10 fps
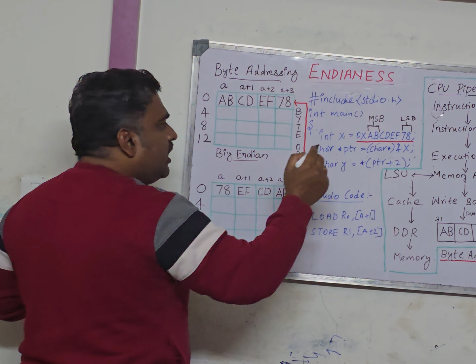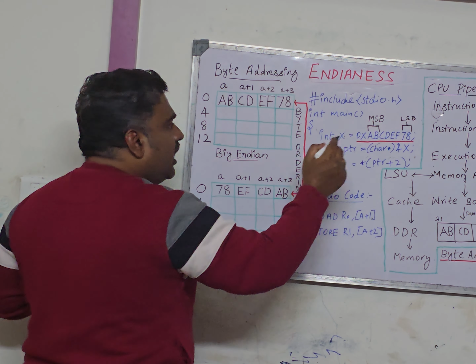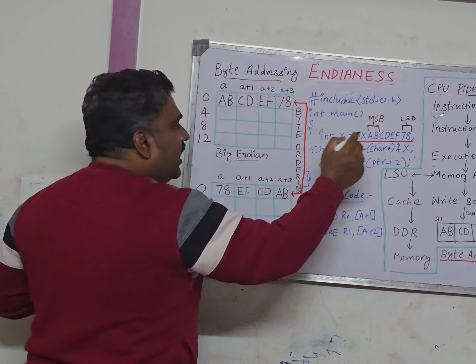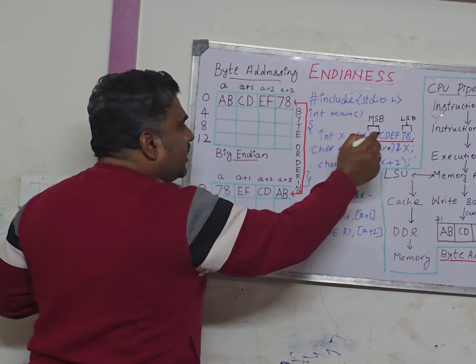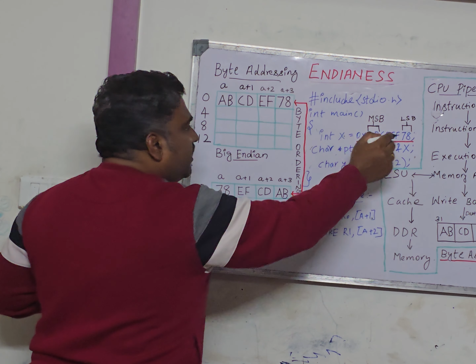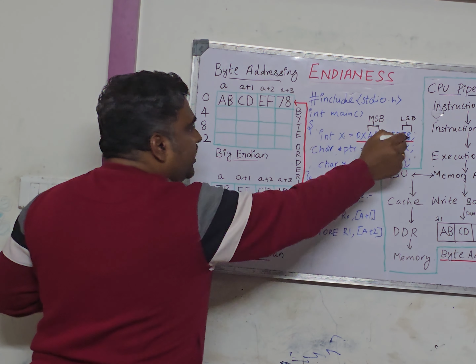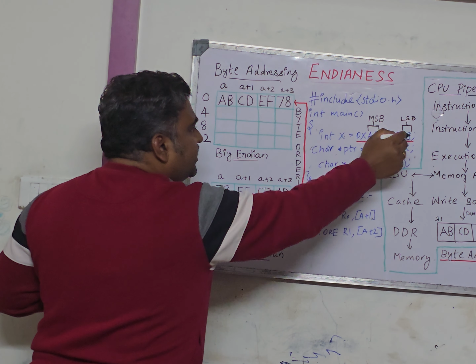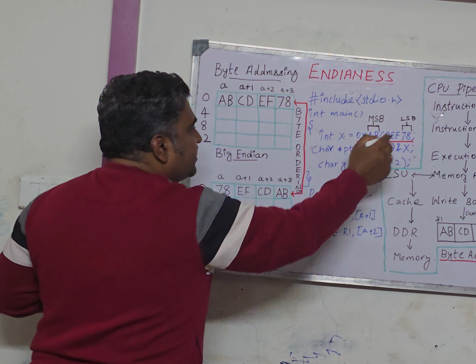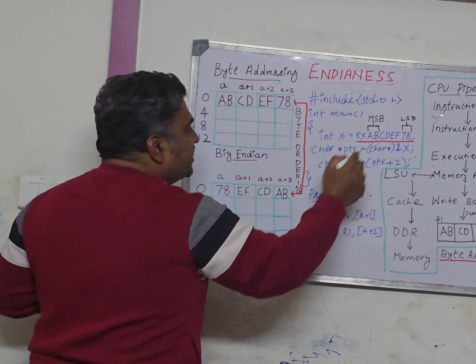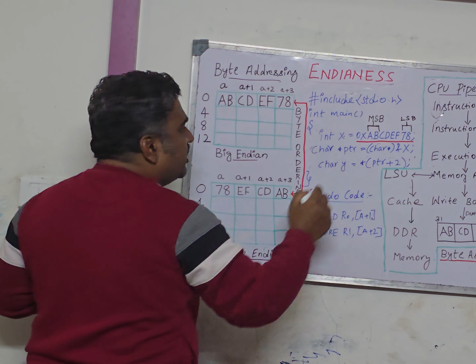and
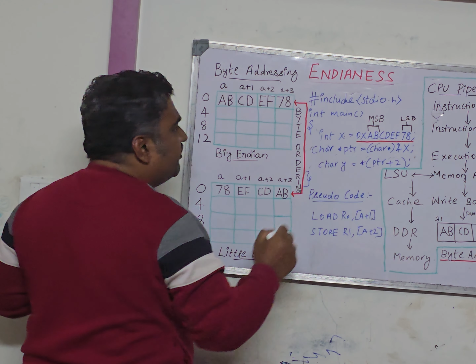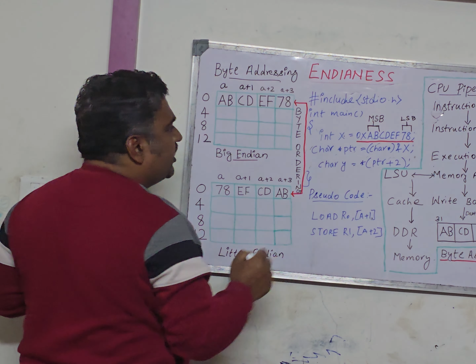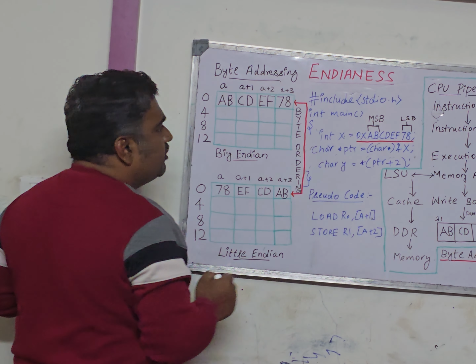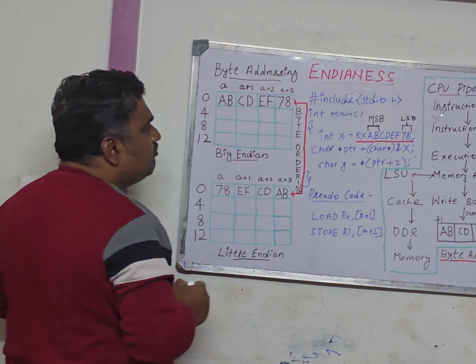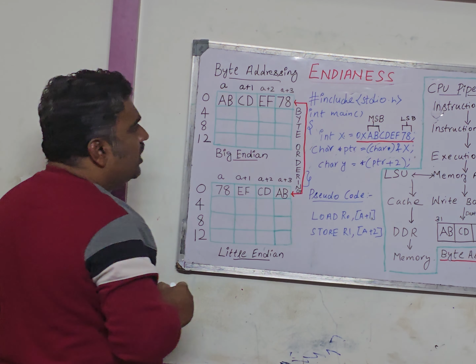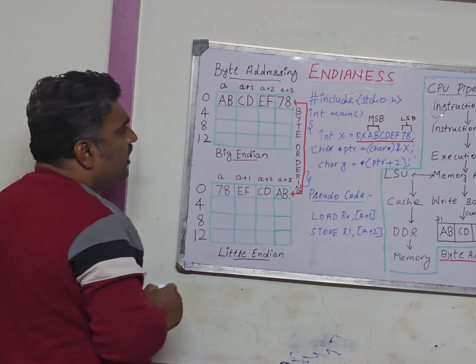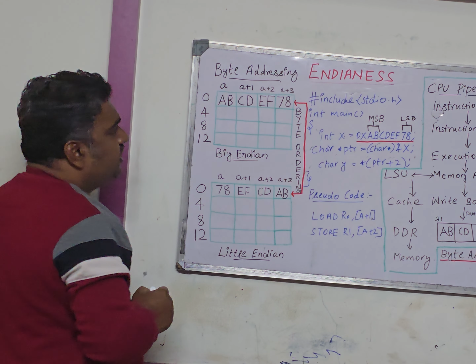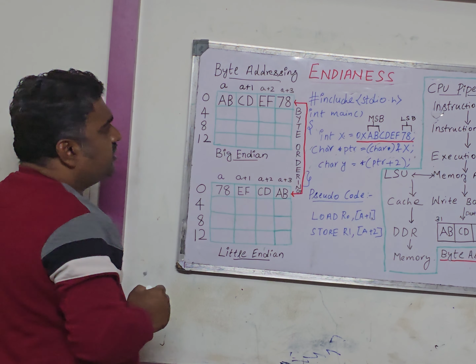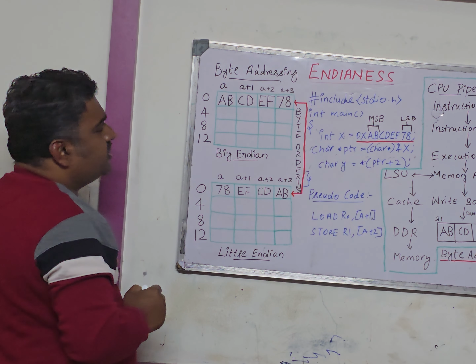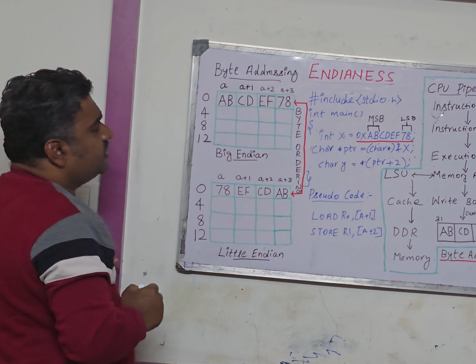least significant
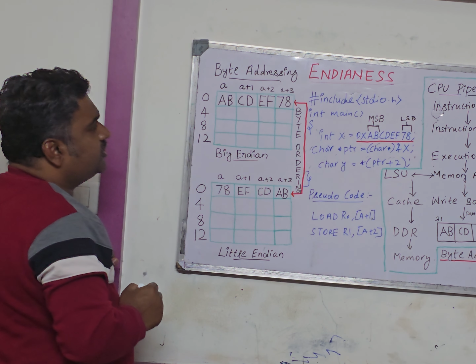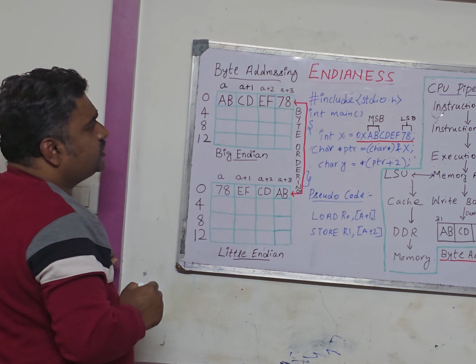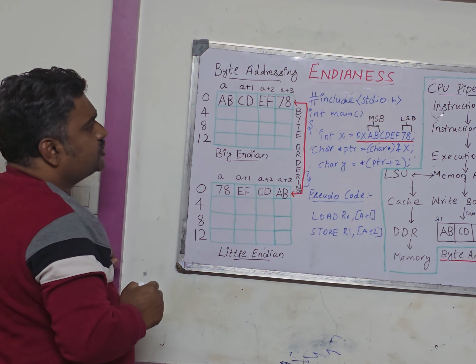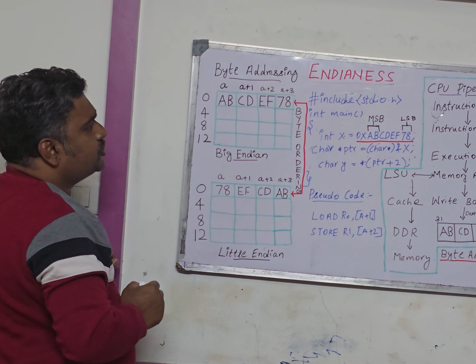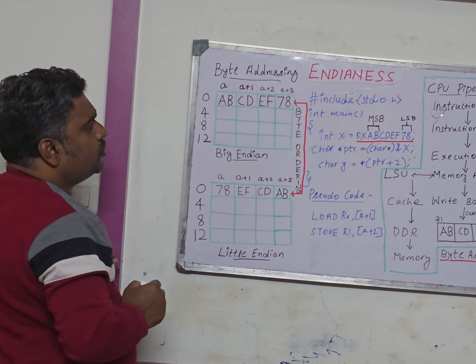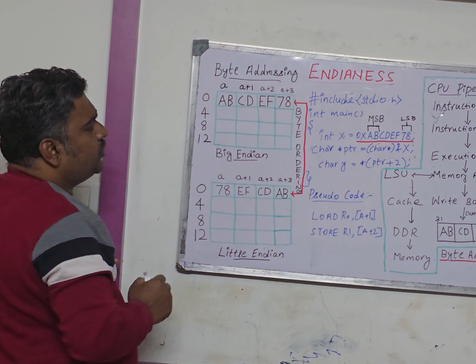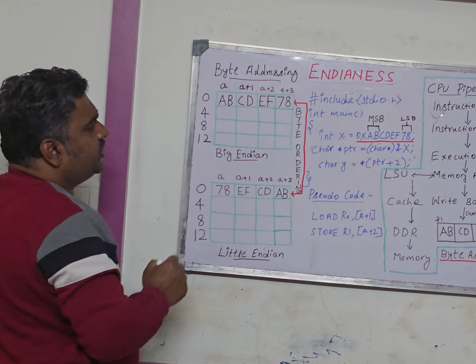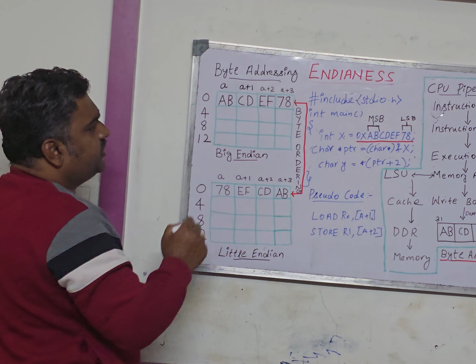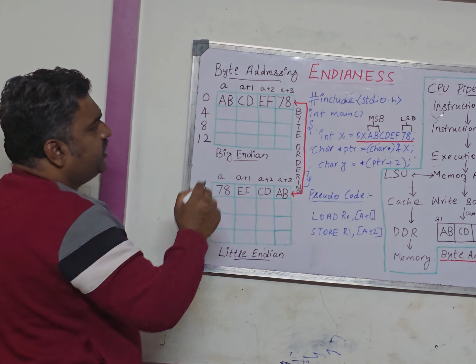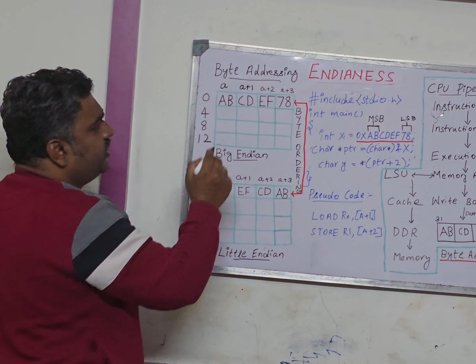byte is stored
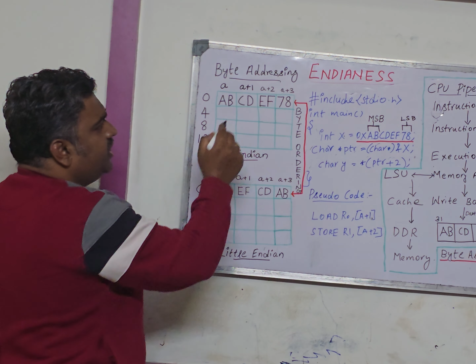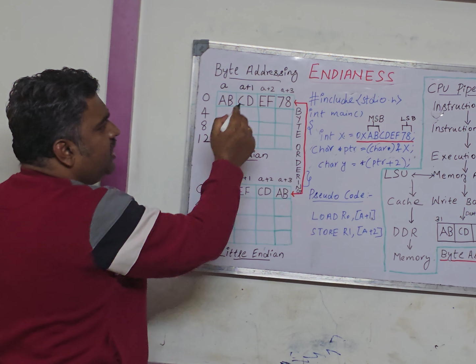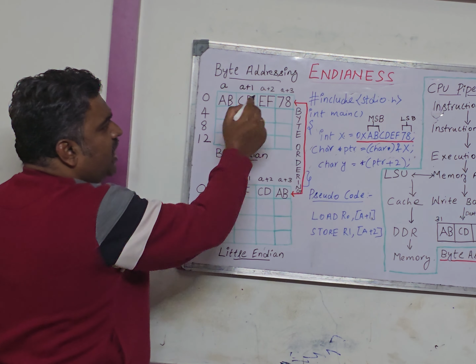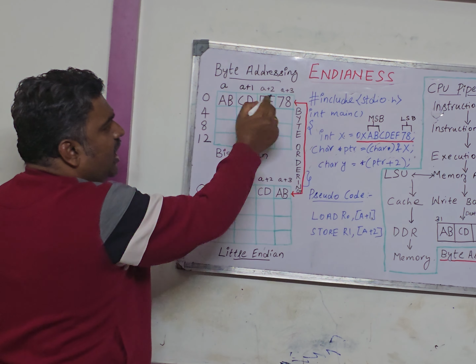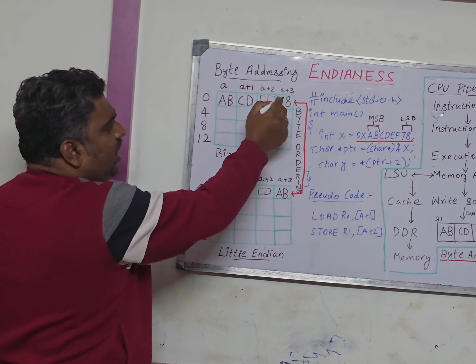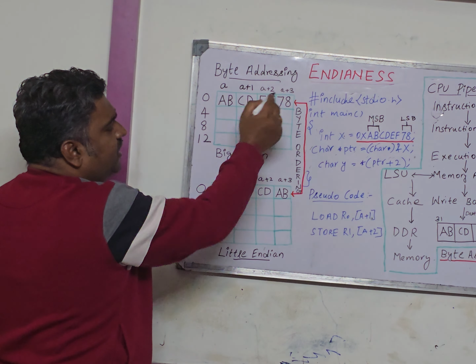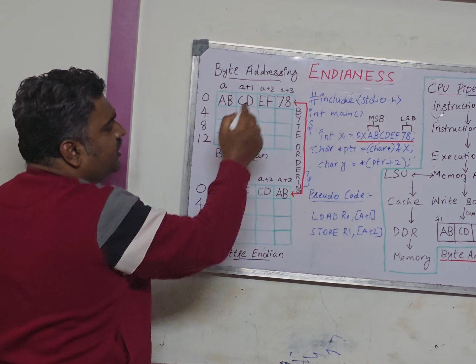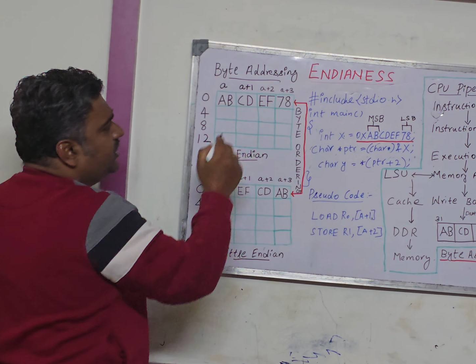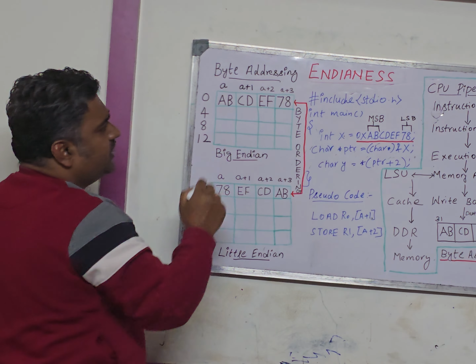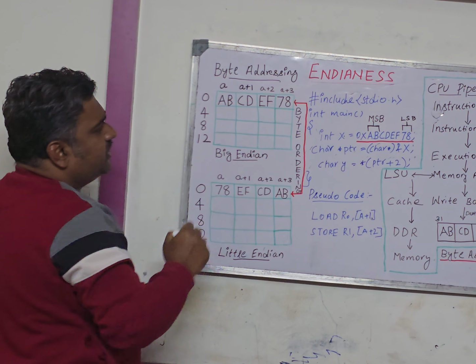in the higher
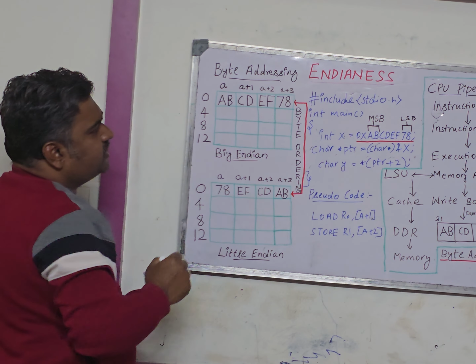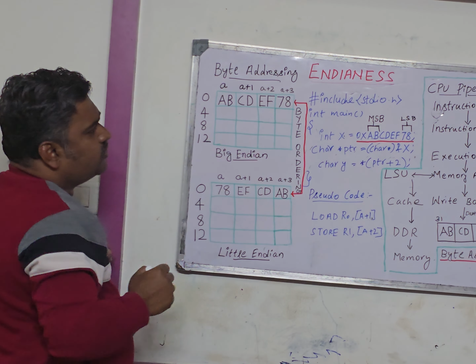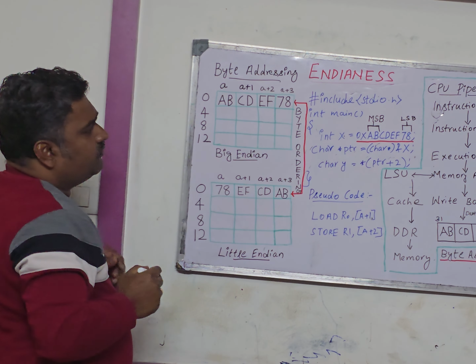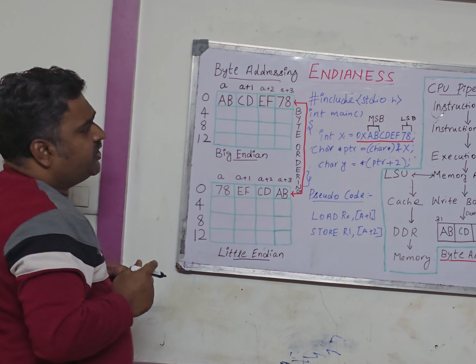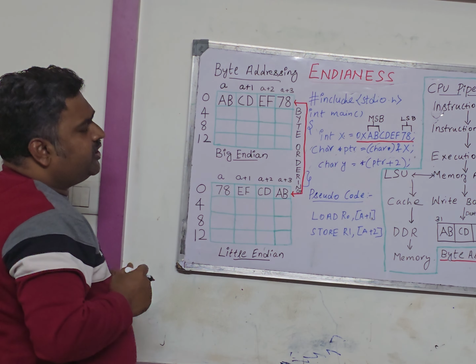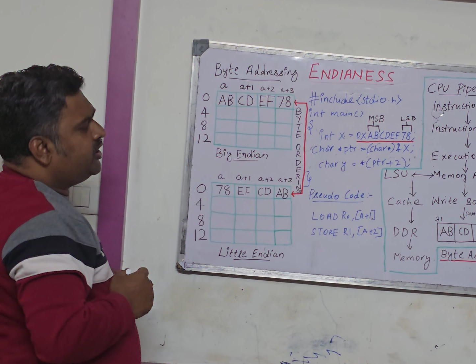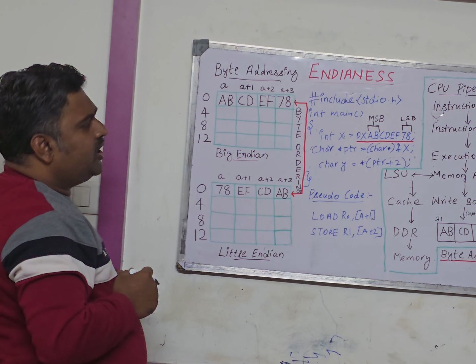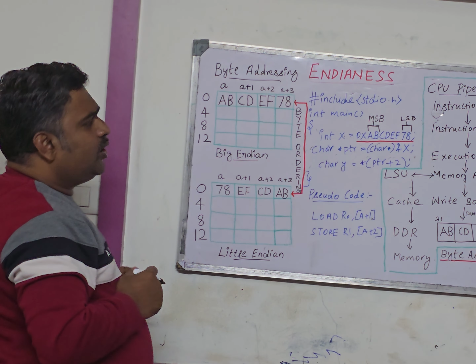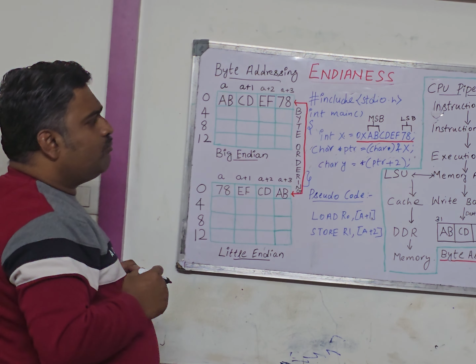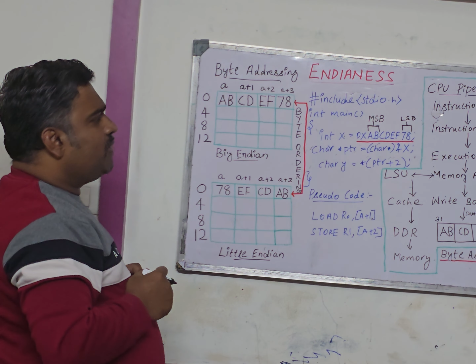address of the
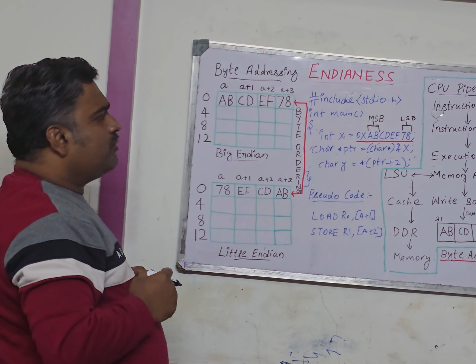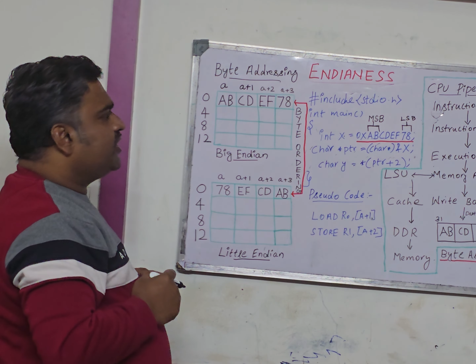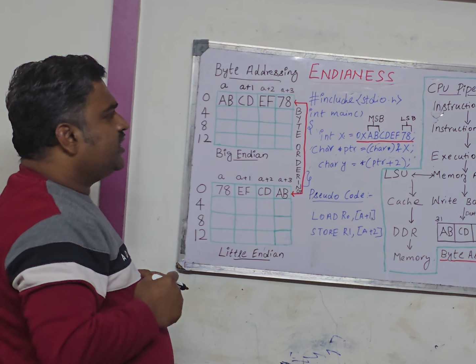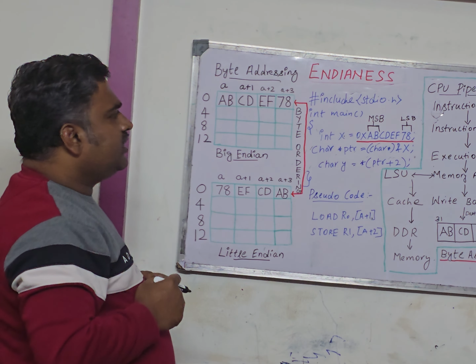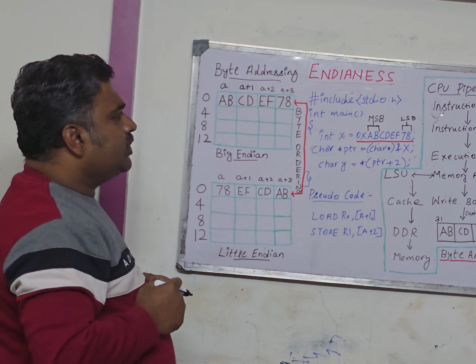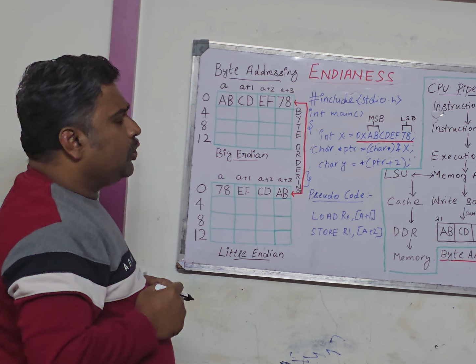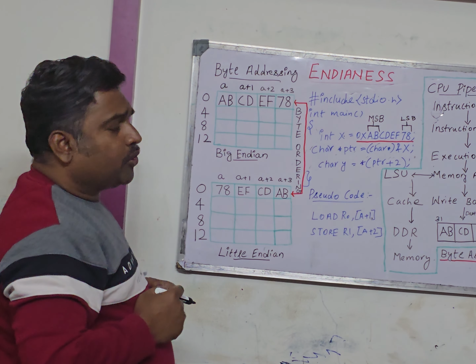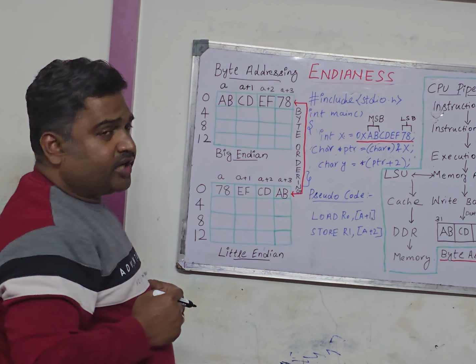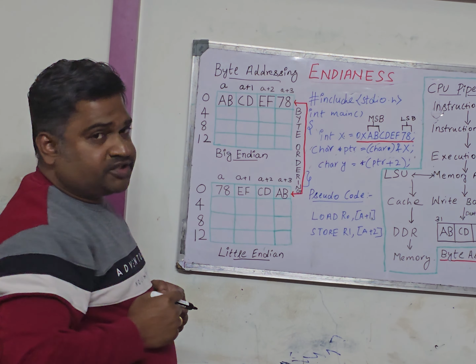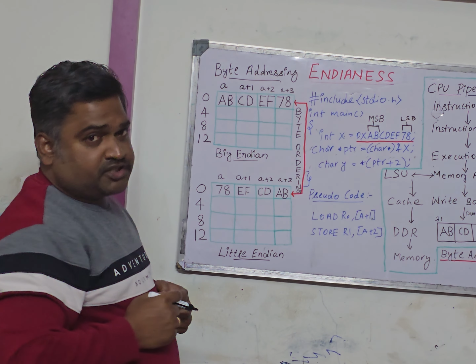memory
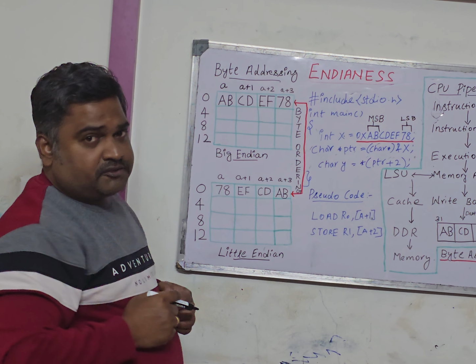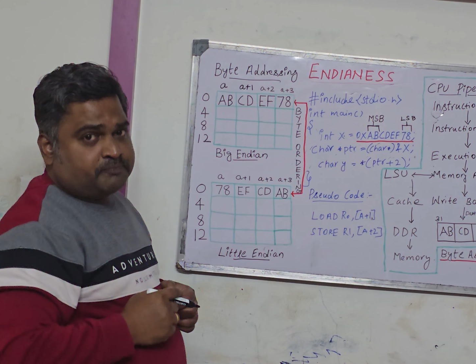location.